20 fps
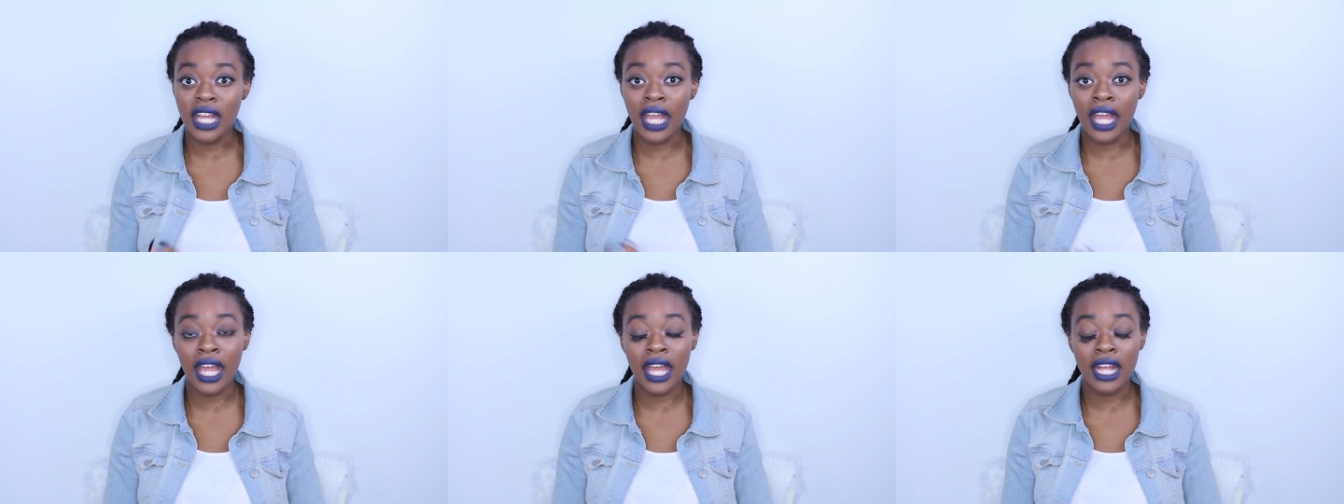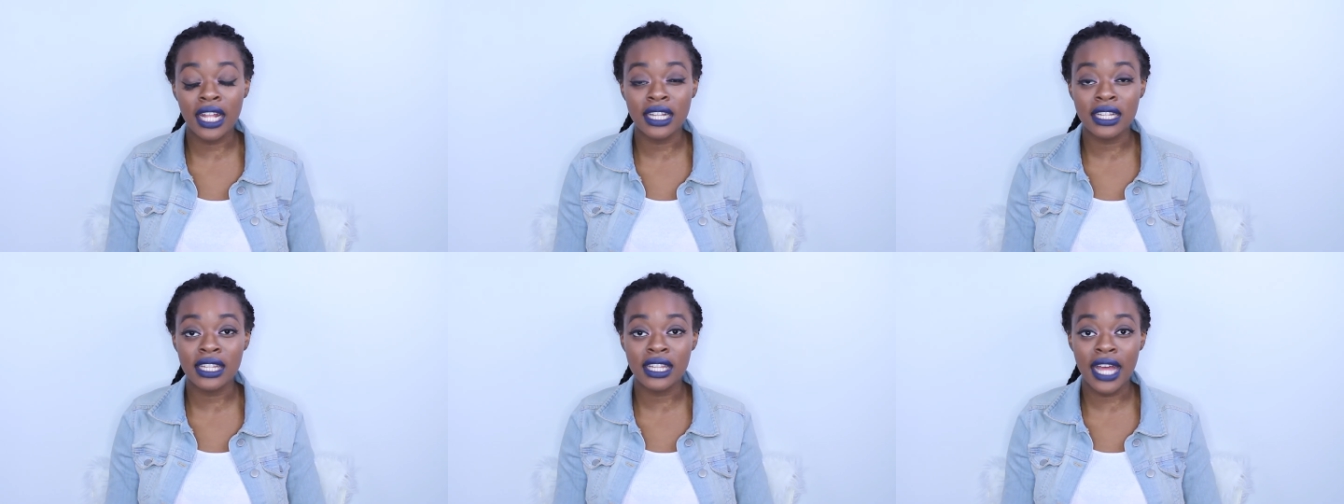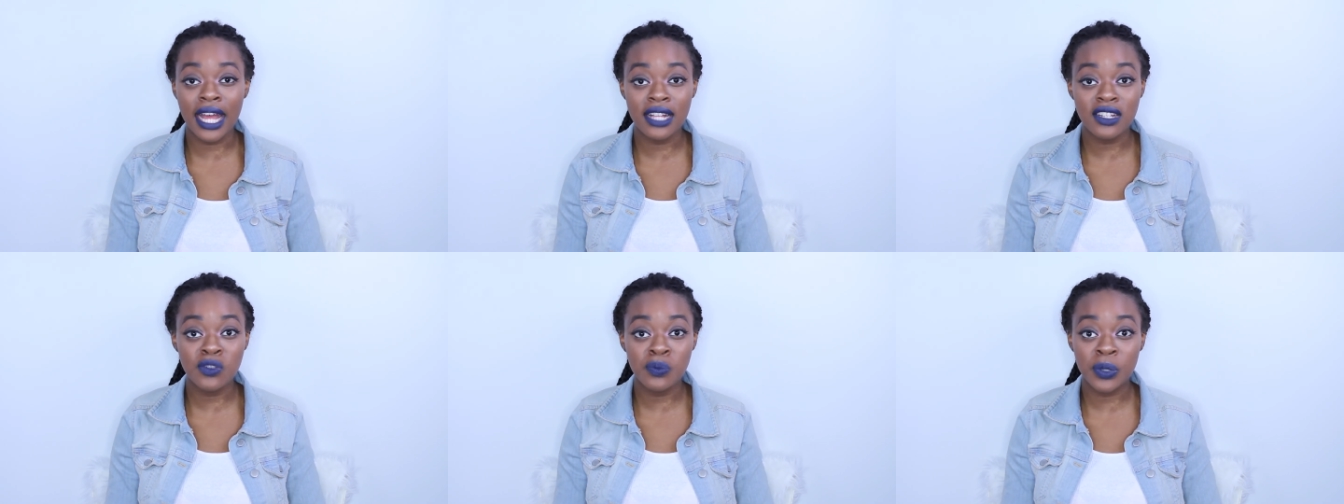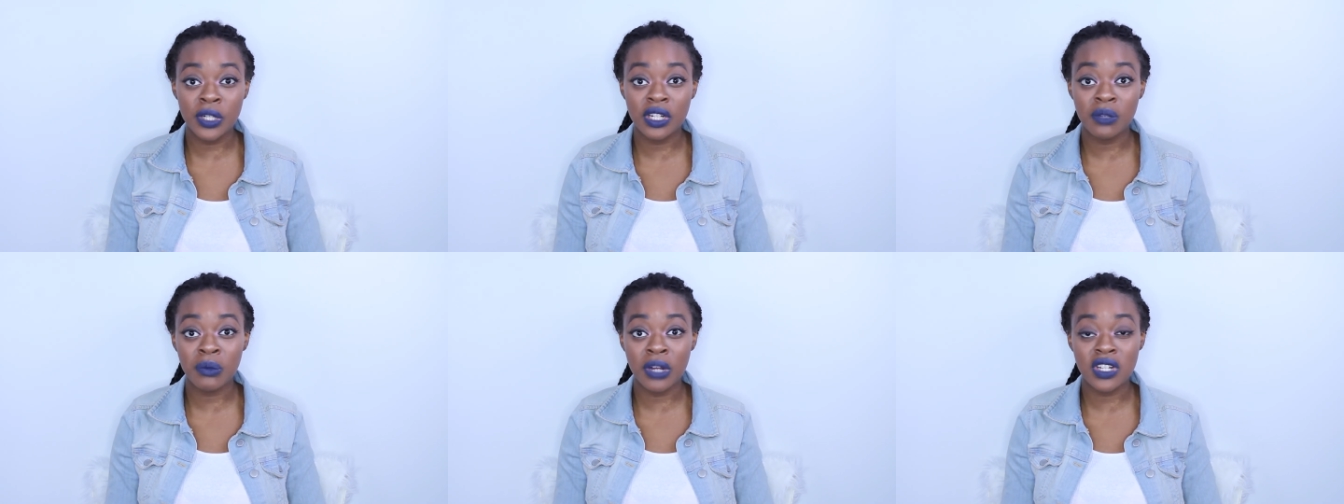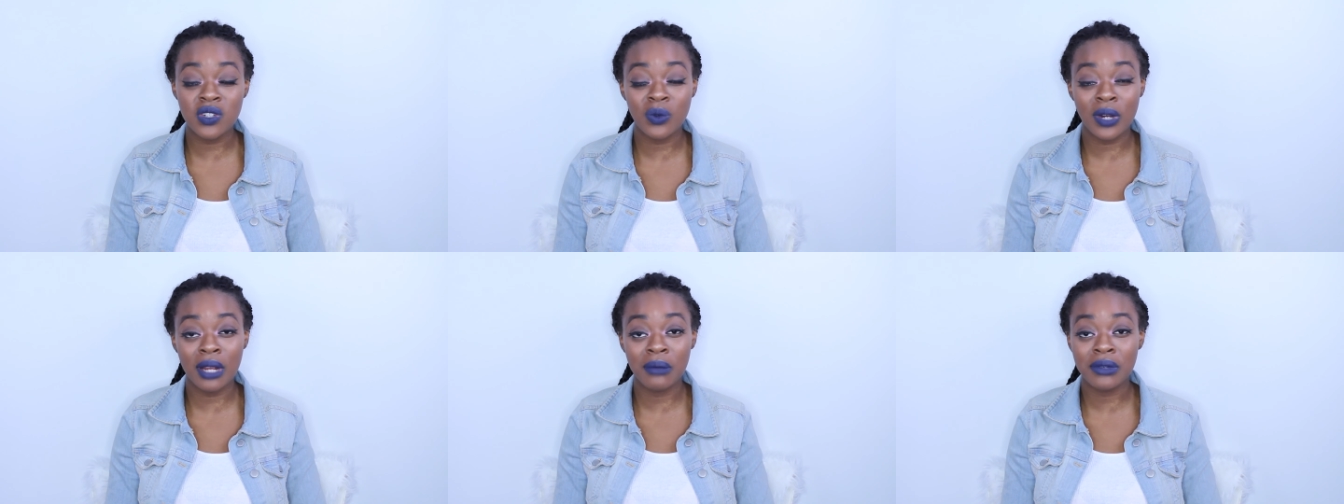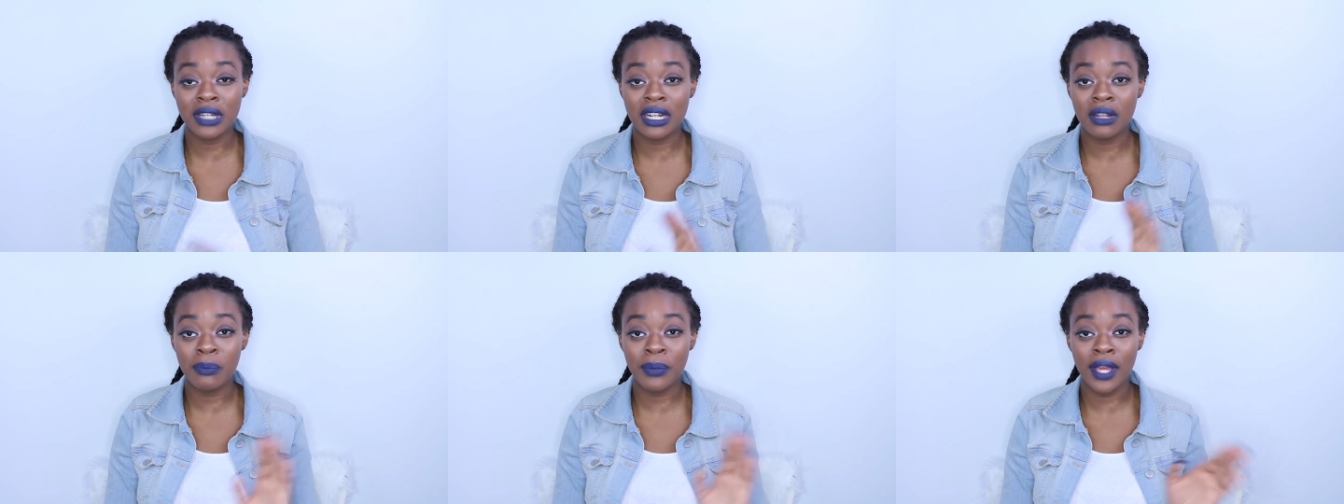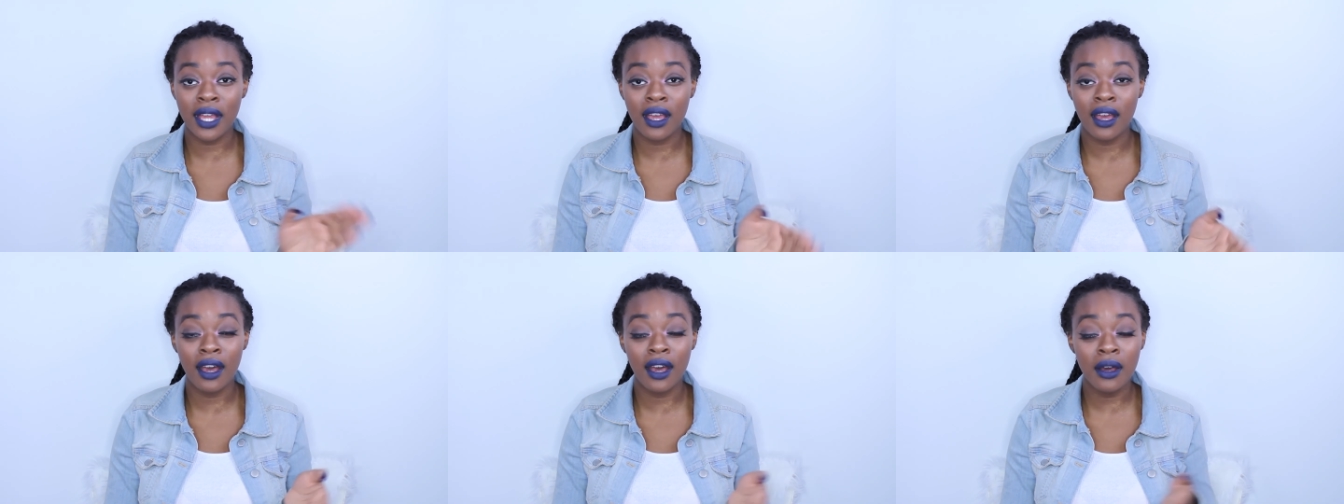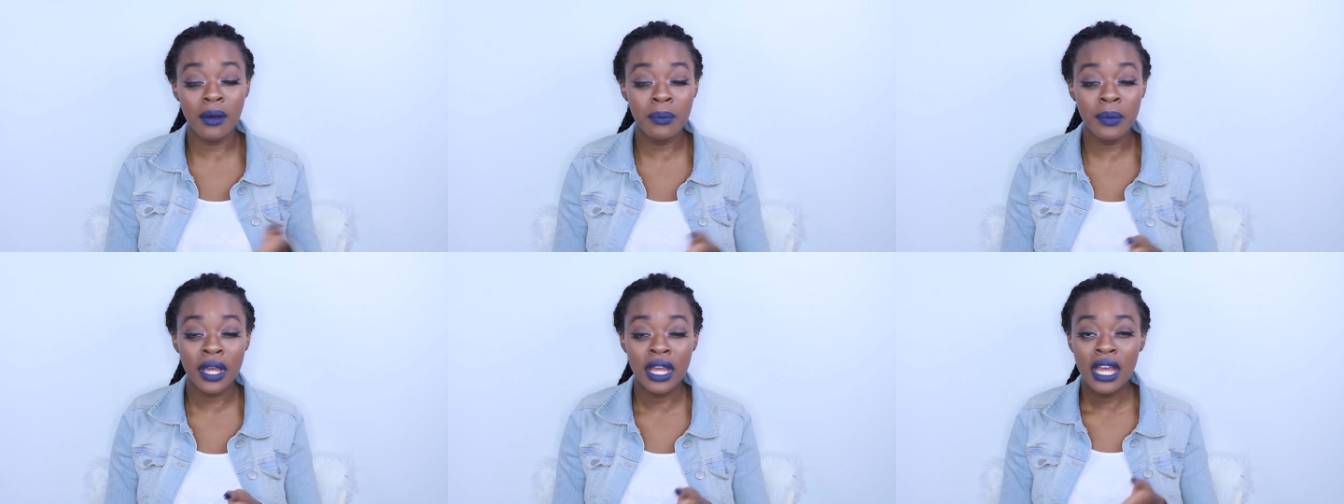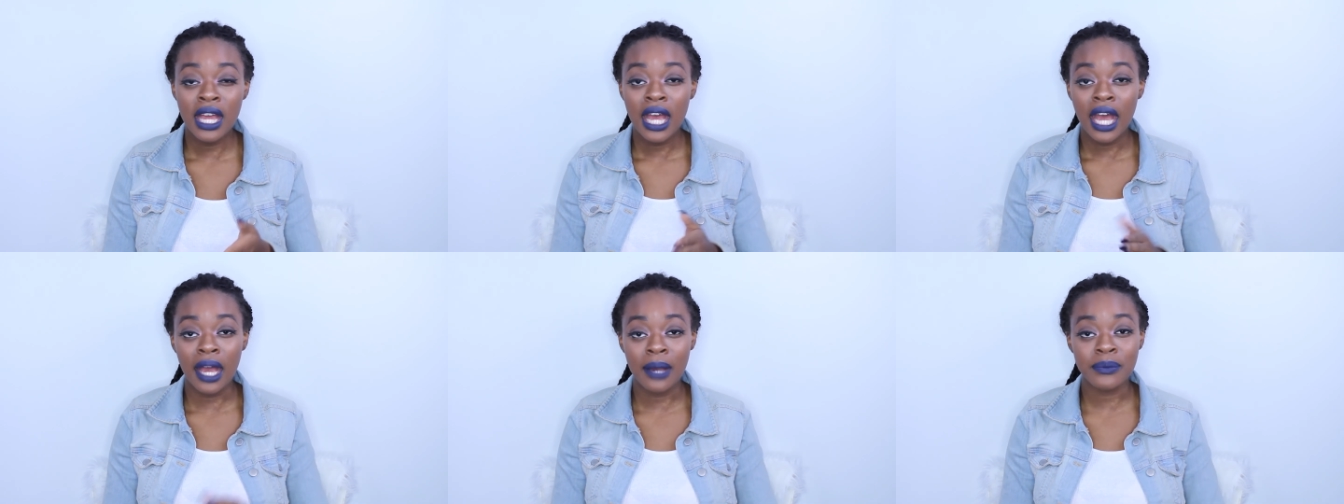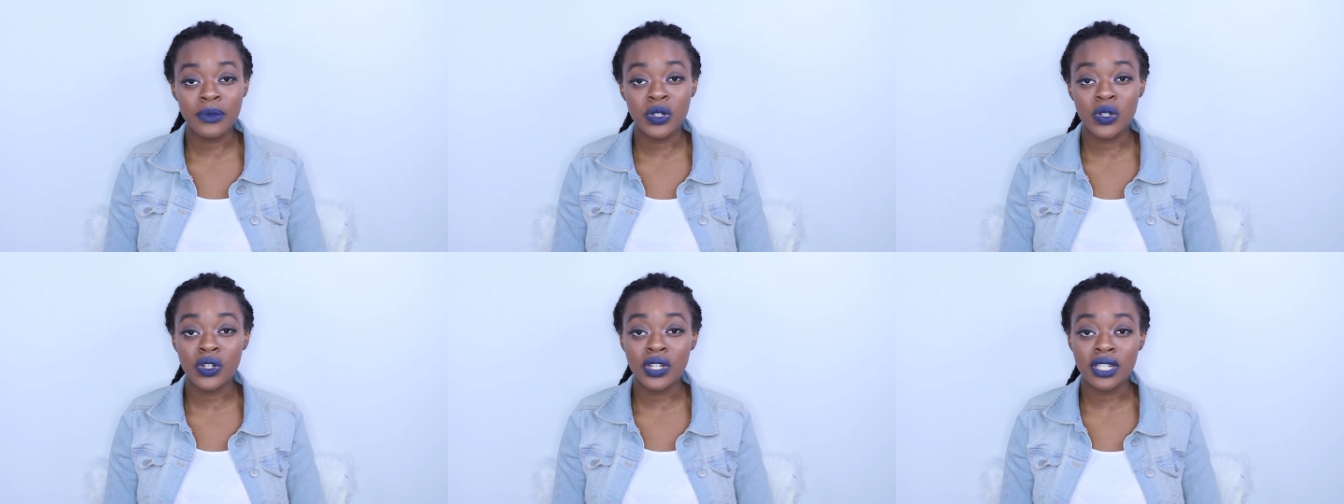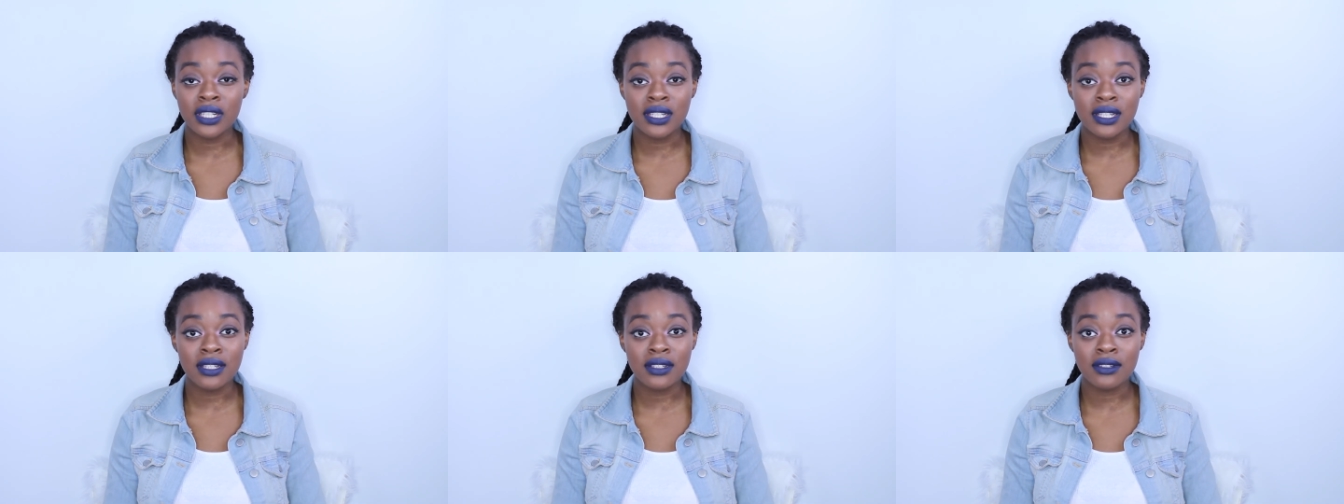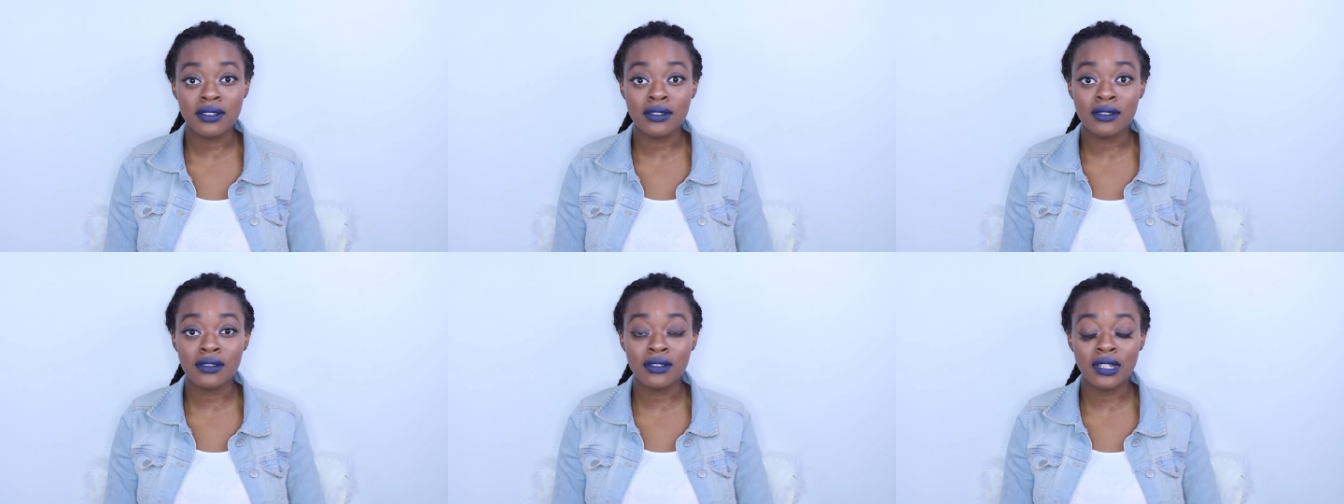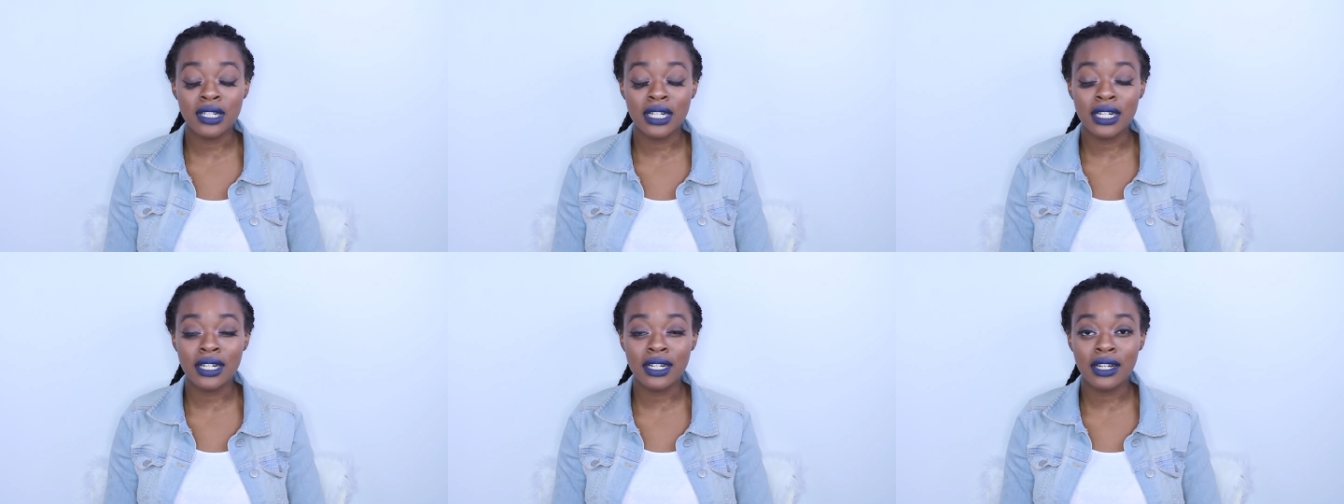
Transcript: and that's pretty much where I'm gonna pick up. I'm going to